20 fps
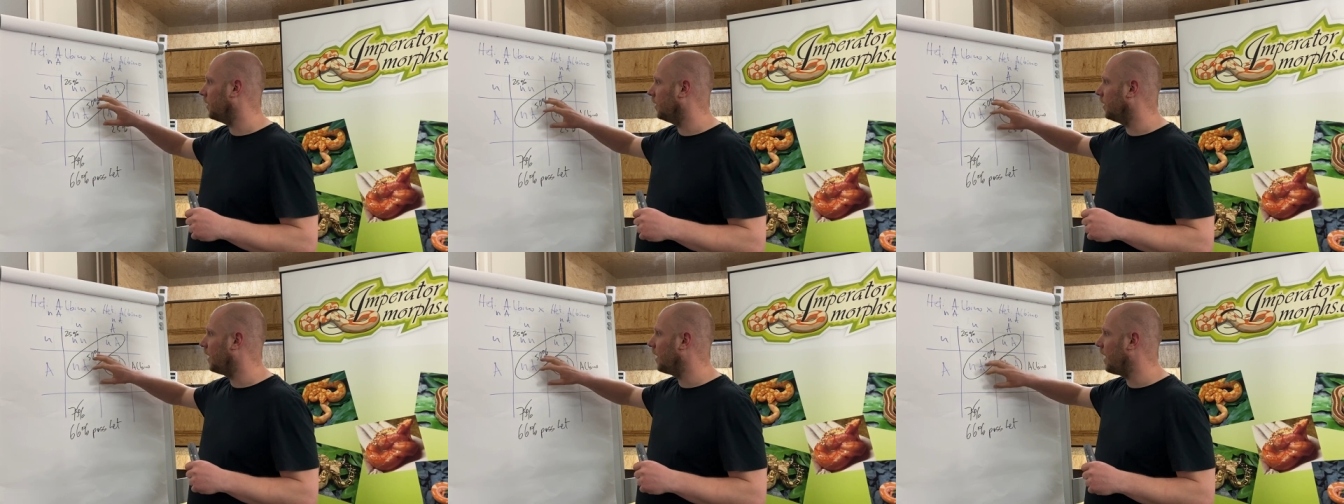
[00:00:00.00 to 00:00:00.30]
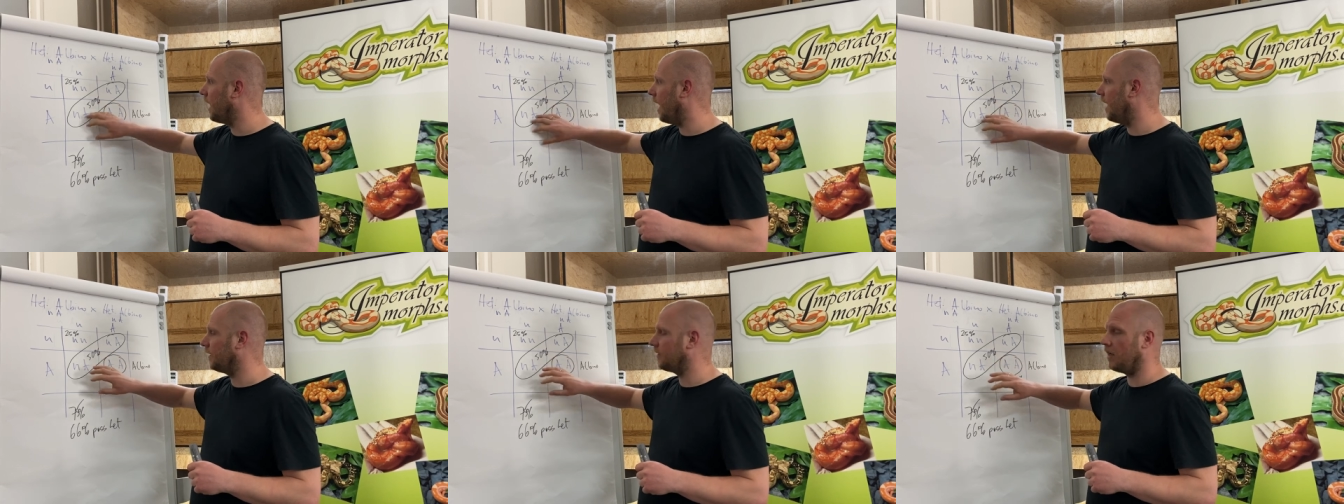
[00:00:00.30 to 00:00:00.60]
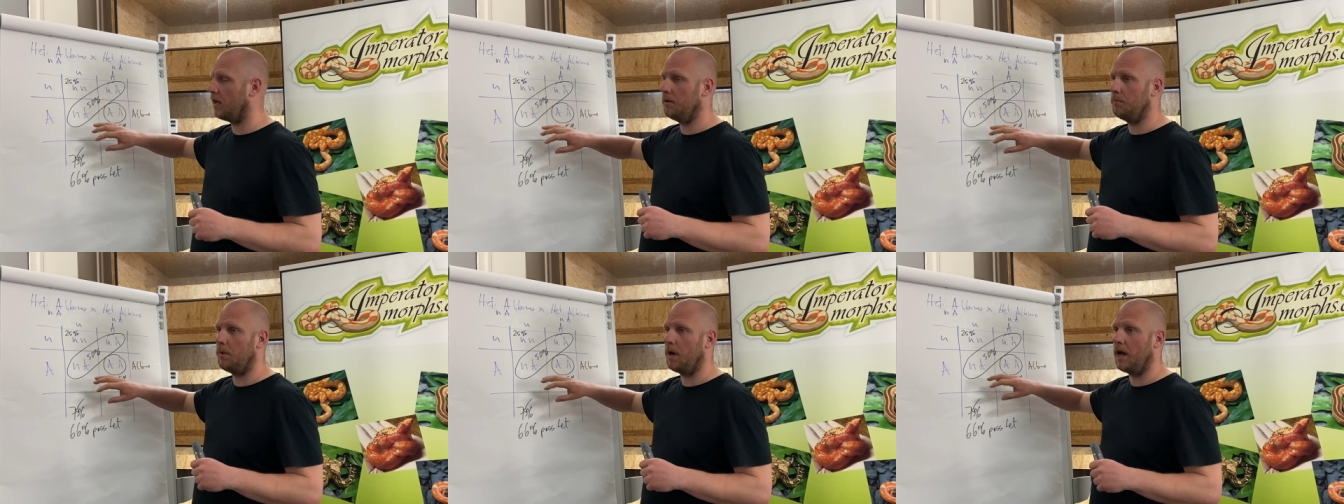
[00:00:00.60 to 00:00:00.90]
a het
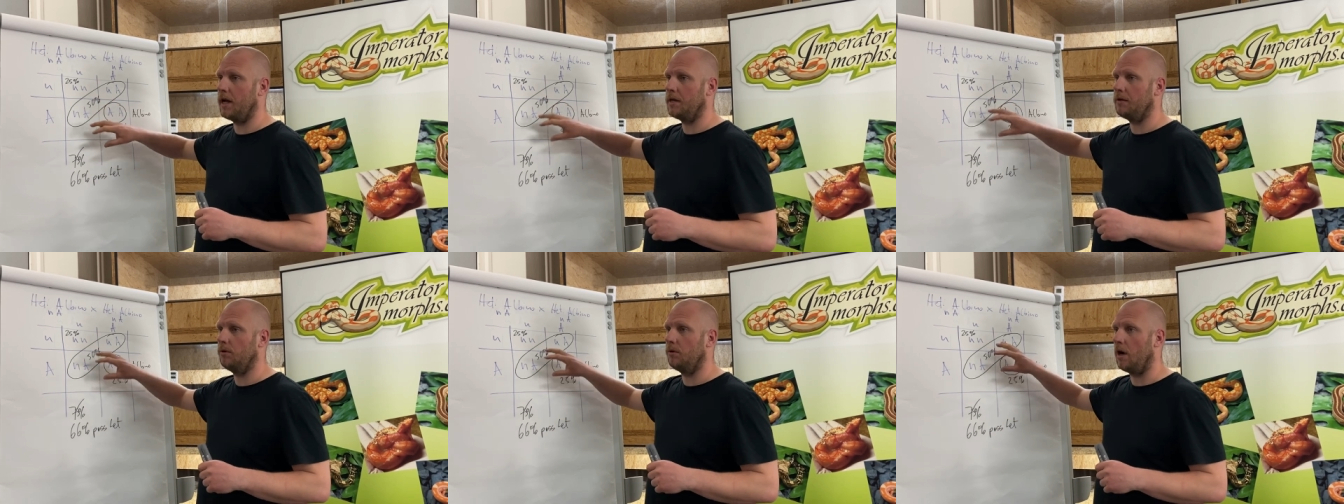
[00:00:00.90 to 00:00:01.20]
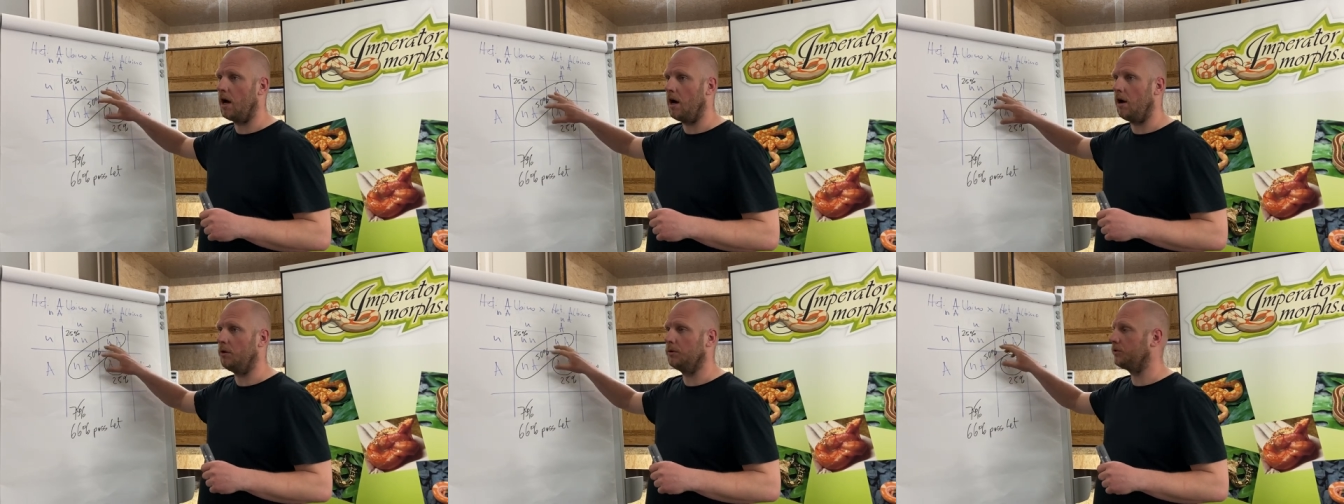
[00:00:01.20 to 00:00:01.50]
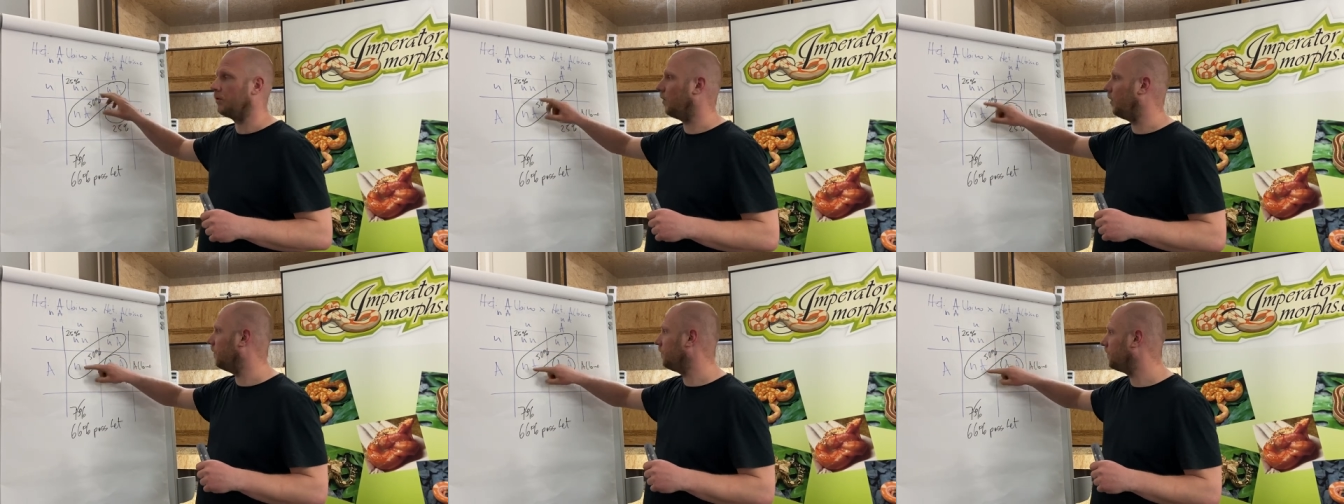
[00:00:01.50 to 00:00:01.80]
albino
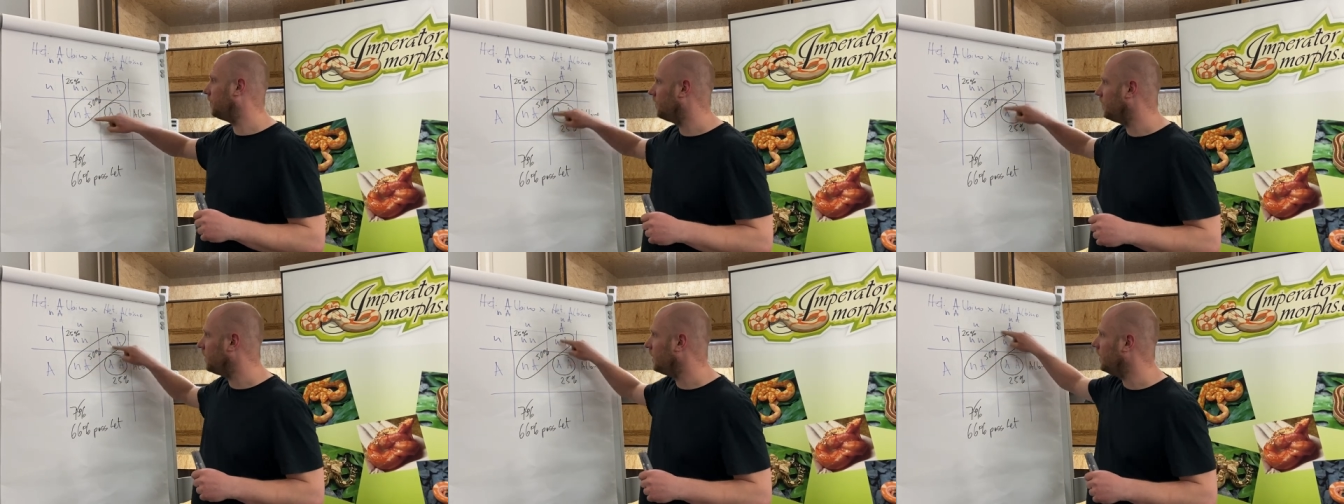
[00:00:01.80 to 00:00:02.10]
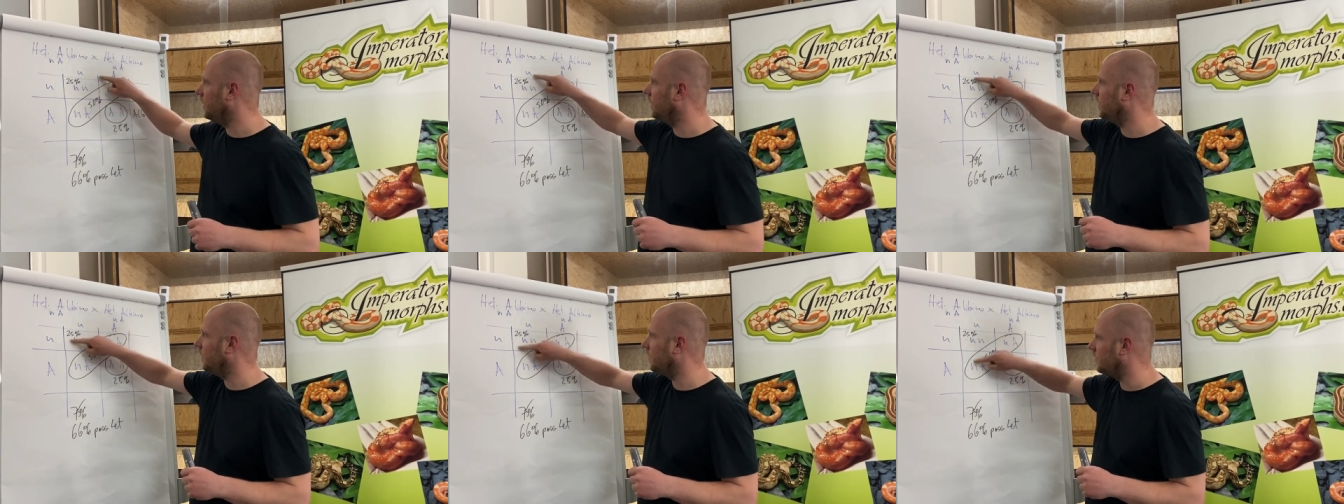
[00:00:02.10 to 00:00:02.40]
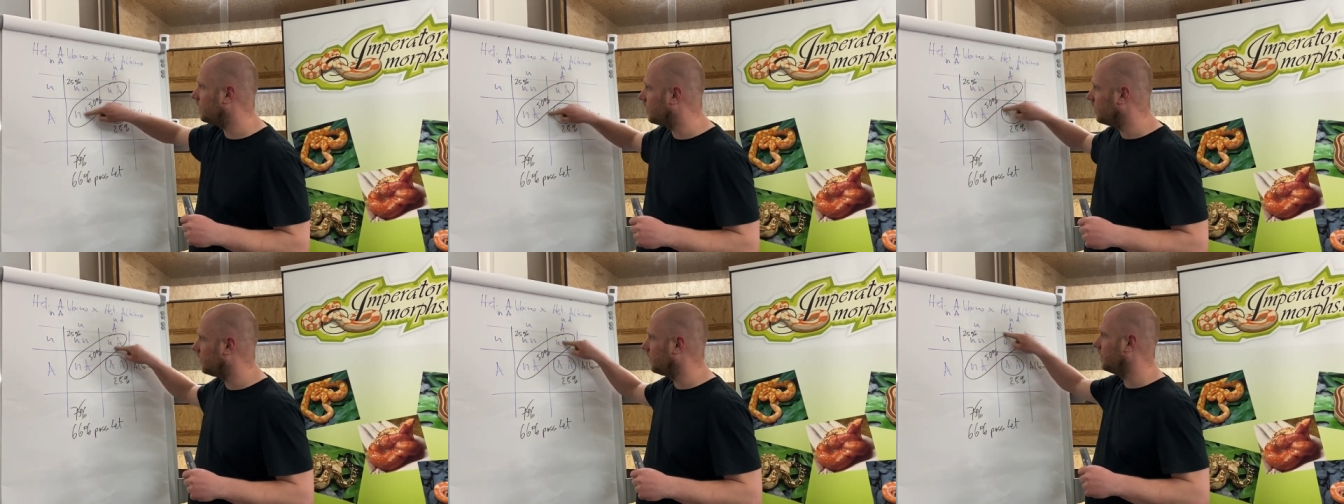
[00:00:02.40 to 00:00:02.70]
out of
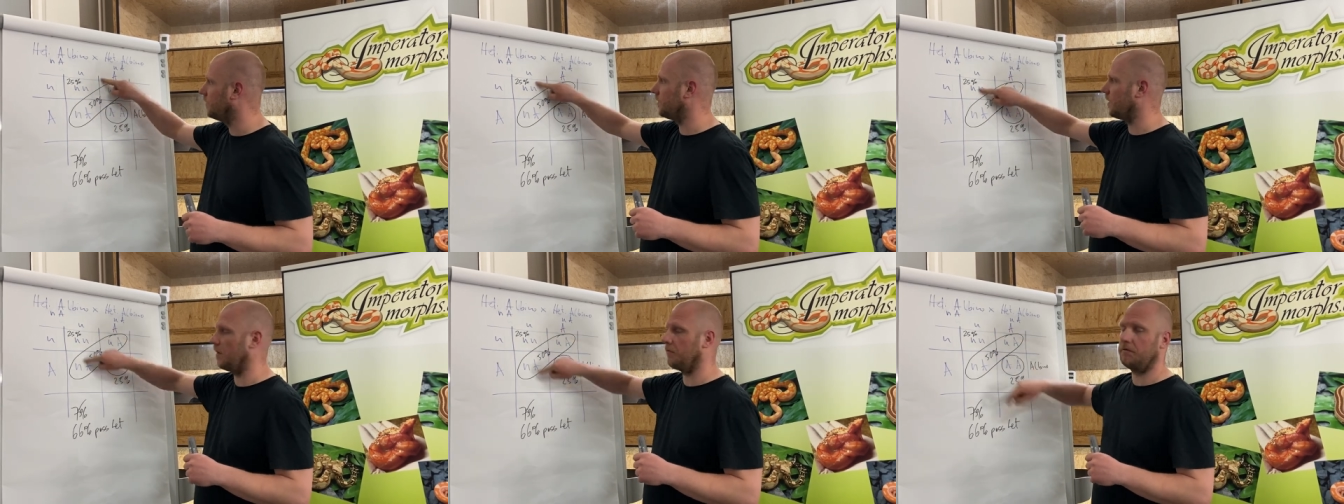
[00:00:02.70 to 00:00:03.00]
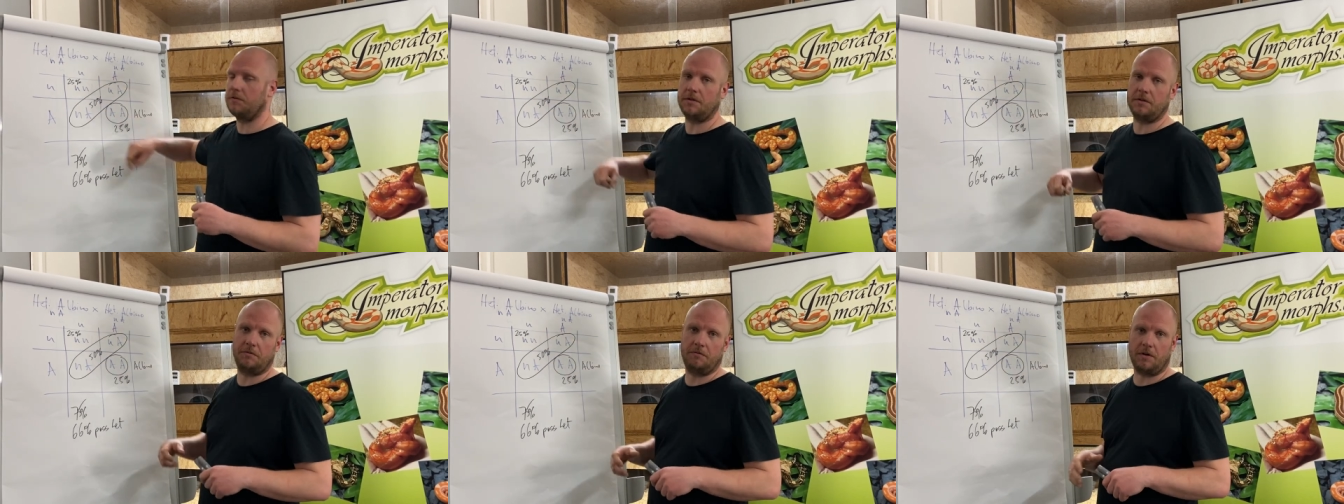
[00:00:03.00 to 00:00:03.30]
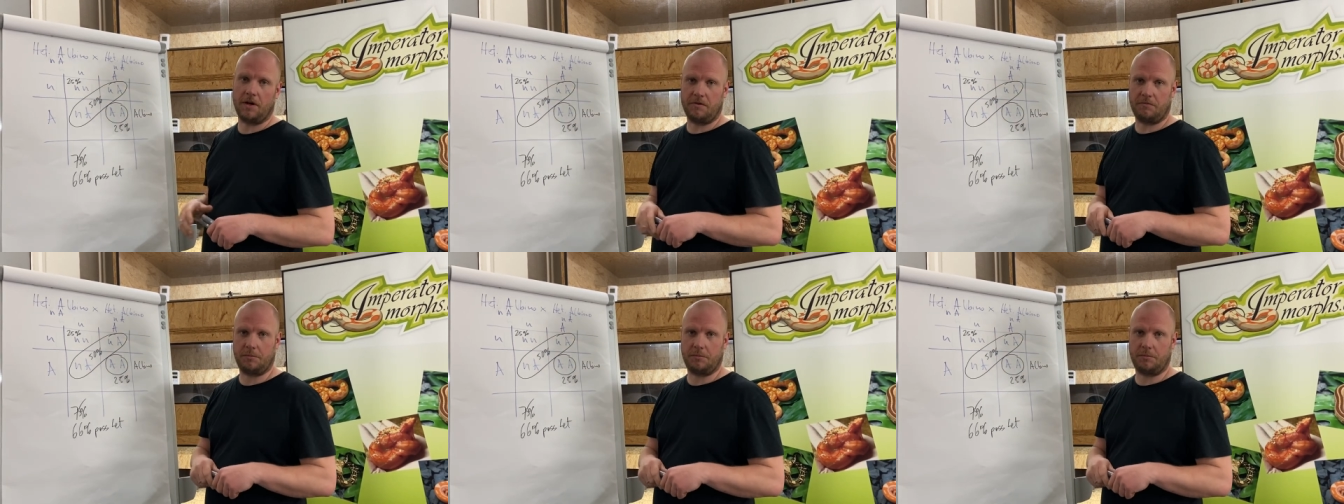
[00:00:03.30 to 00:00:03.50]
these 75%.